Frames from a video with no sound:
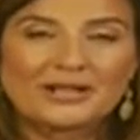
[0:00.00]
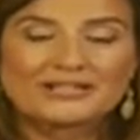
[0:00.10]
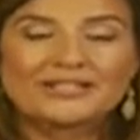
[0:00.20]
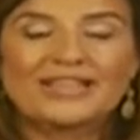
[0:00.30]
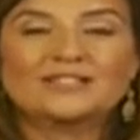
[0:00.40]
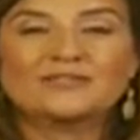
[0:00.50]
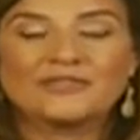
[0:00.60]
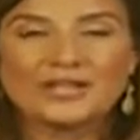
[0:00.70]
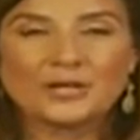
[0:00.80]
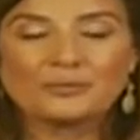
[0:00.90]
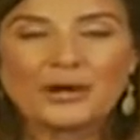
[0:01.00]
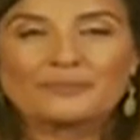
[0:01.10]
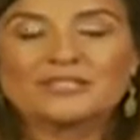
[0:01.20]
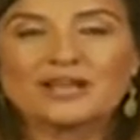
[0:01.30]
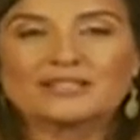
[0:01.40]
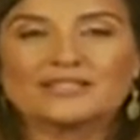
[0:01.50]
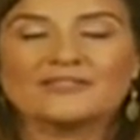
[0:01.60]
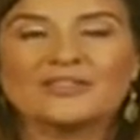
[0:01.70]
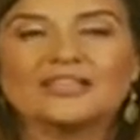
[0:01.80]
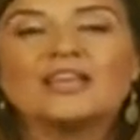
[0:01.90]
about today to
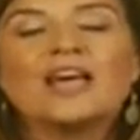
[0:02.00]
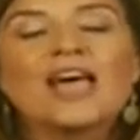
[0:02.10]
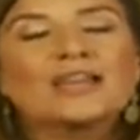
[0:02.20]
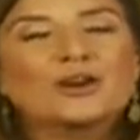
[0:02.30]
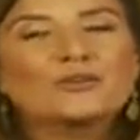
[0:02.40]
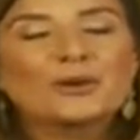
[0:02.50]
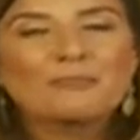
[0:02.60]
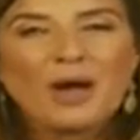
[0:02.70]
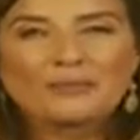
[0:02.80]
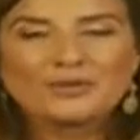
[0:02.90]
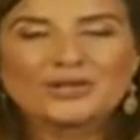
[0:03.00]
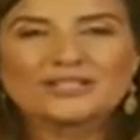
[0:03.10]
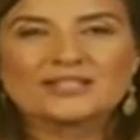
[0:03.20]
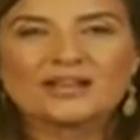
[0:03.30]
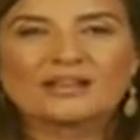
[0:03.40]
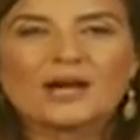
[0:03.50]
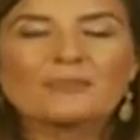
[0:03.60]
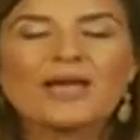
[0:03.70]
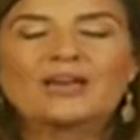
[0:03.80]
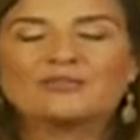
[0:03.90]
videopump.tv and over at
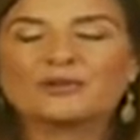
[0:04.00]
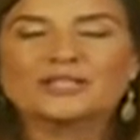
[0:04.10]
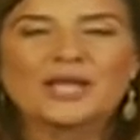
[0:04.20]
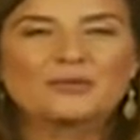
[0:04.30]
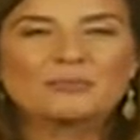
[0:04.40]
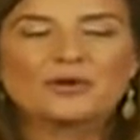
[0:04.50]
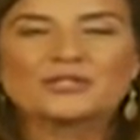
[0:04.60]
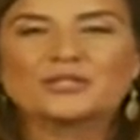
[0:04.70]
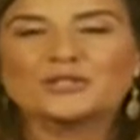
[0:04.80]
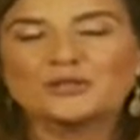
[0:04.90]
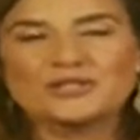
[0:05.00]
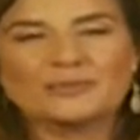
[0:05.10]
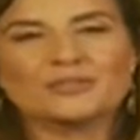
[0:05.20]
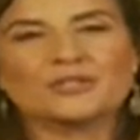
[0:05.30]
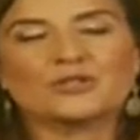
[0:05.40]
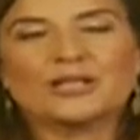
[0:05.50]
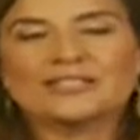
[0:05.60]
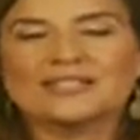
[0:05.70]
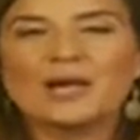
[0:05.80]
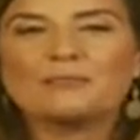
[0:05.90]
momtrends.com. Every day we're posting new tips and
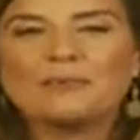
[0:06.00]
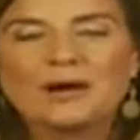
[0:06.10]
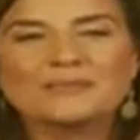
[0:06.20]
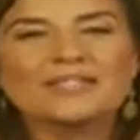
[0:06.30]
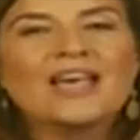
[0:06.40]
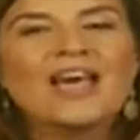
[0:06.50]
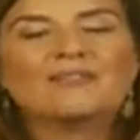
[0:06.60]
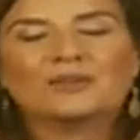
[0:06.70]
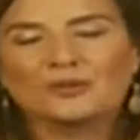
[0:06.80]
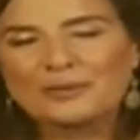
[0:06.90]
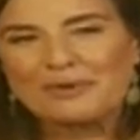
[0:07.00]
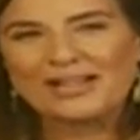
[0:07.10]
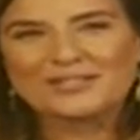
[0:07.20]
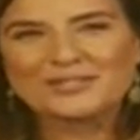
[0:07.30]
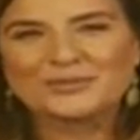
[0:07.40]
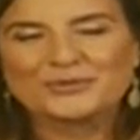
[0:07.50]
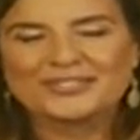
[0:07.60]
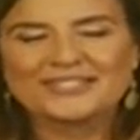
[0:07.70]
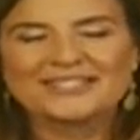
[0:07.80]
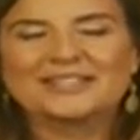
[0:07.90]
tricks to help moms have a great back to school
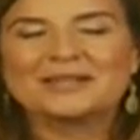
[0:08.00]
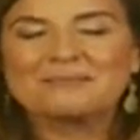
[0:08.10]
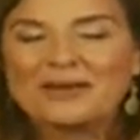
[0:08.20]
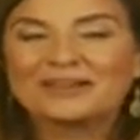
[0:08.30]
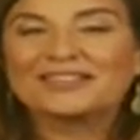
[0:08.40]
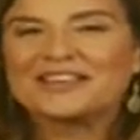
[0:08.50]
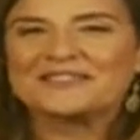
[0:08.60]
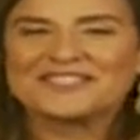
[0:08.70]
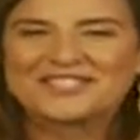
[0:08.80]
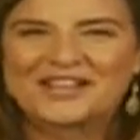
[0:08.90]
season and a better life in